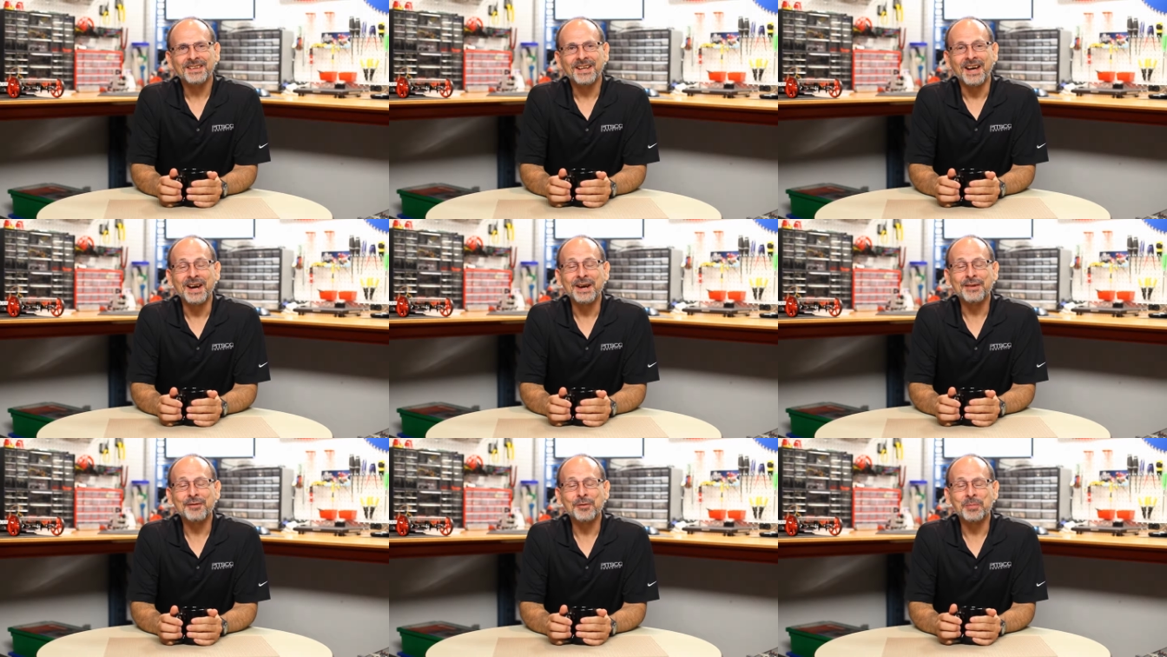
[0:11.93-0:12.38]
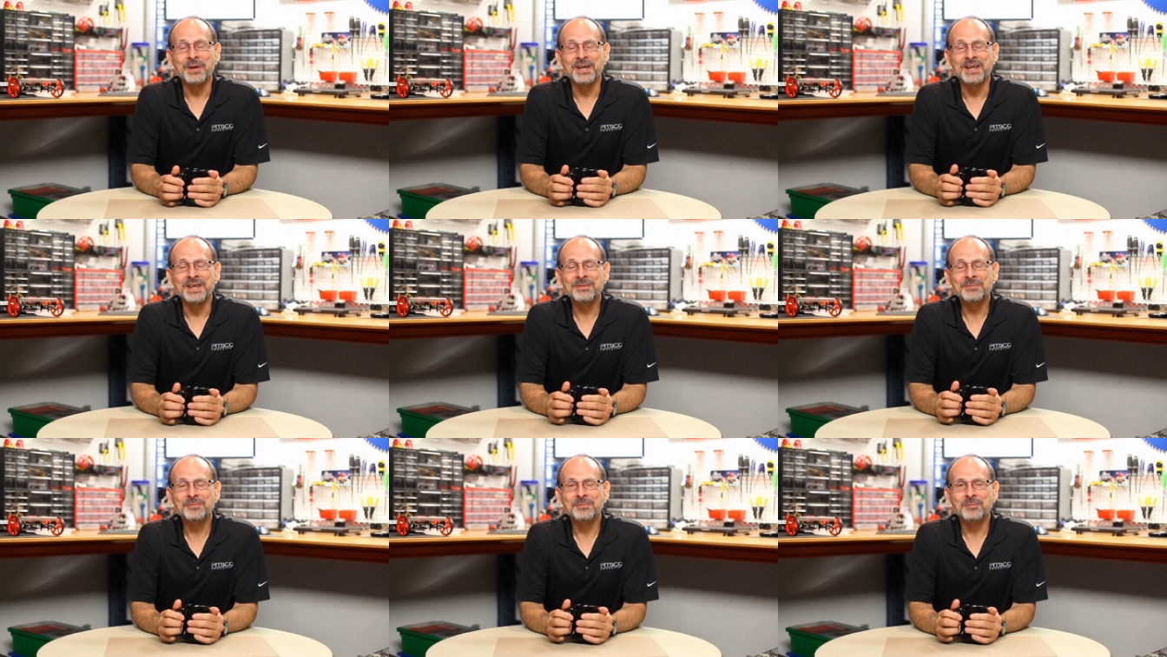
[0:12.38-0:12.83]
Hi,
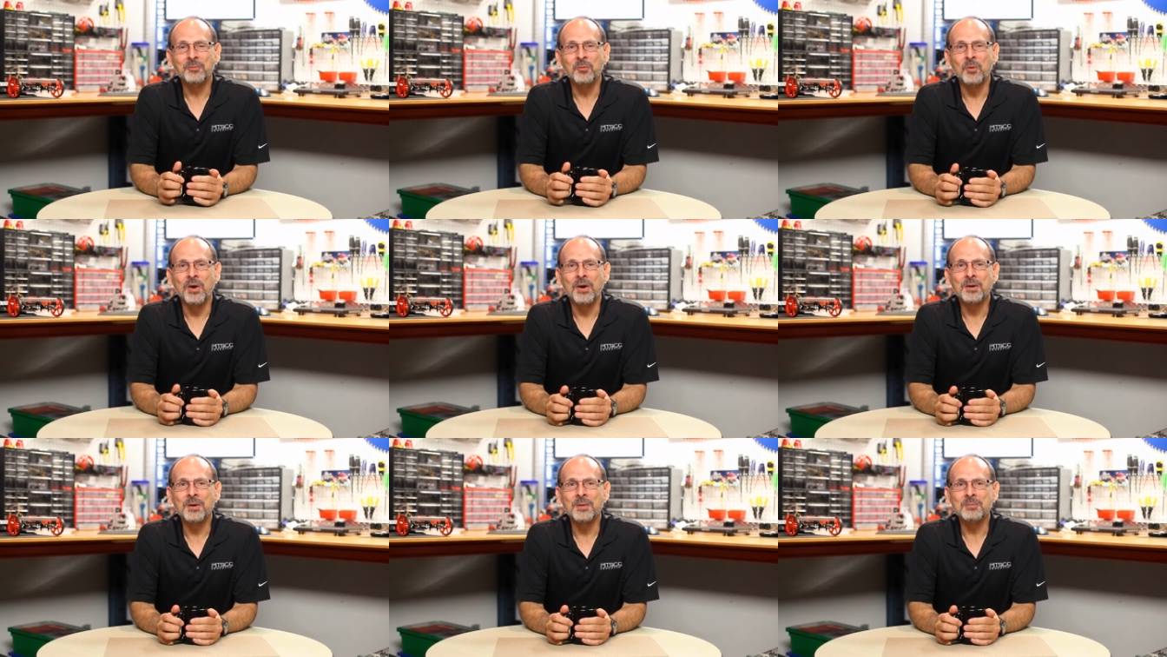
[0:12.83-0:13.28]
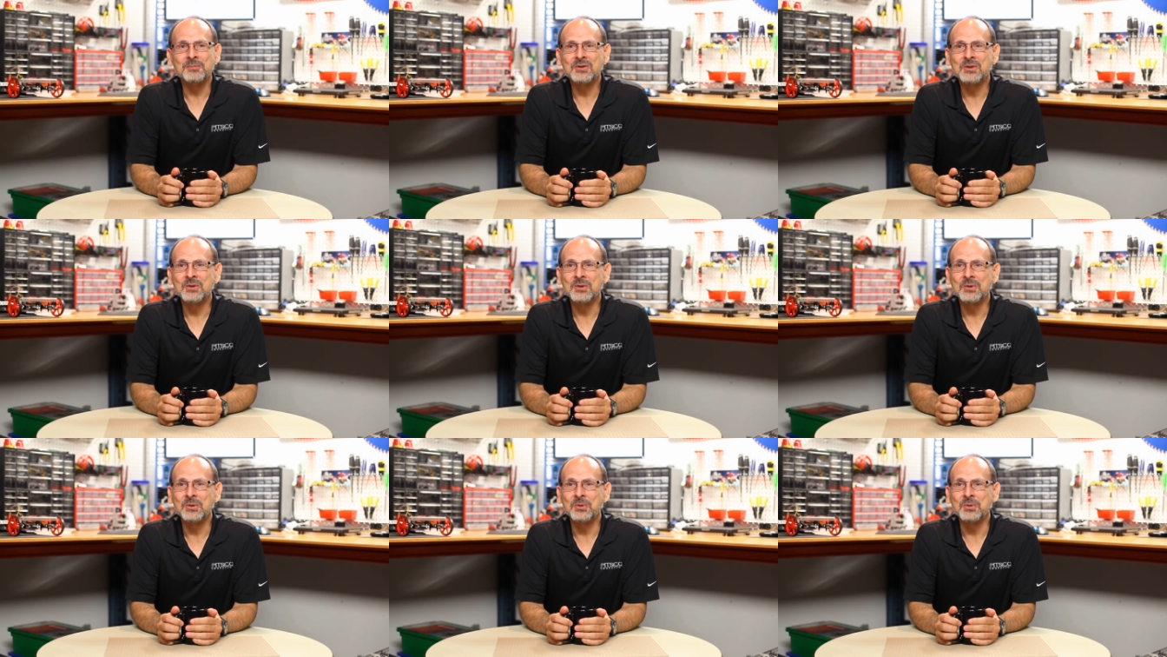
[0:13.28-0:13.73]
everybody. Welcome
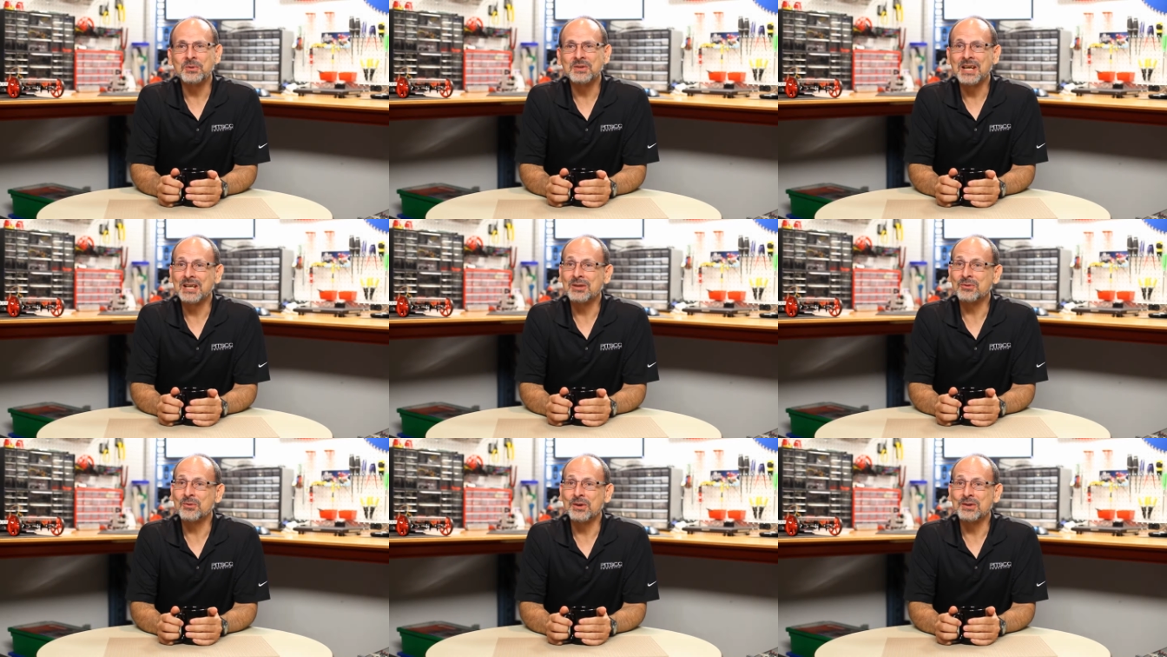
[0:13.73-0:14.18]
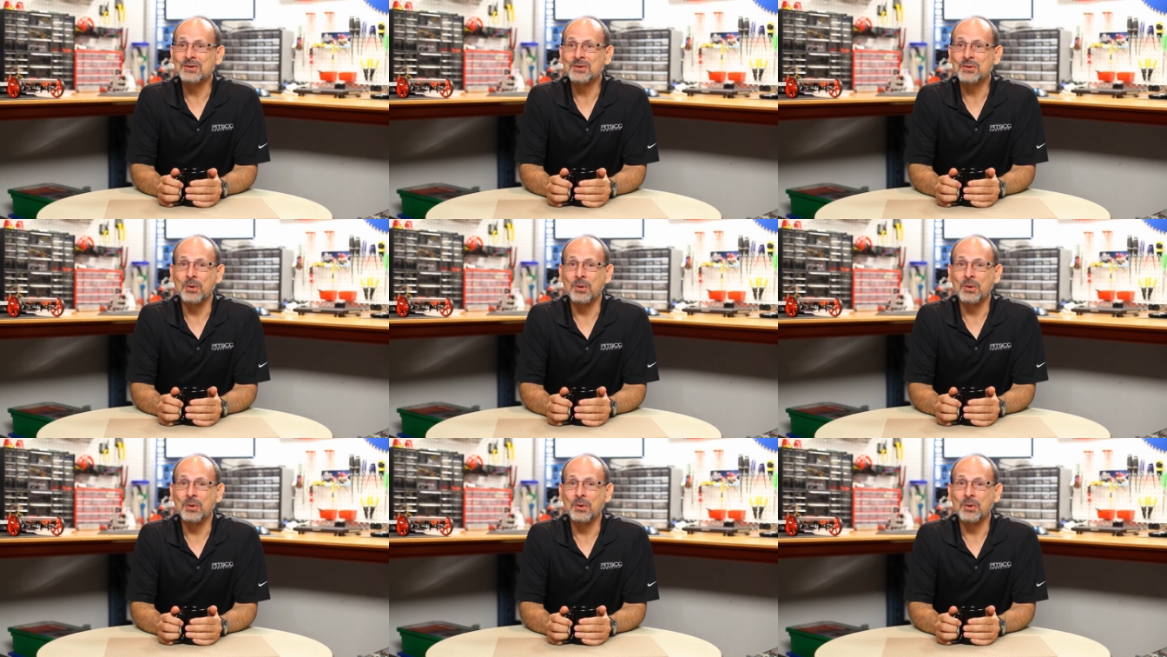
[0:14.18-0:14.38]
to Tetrix,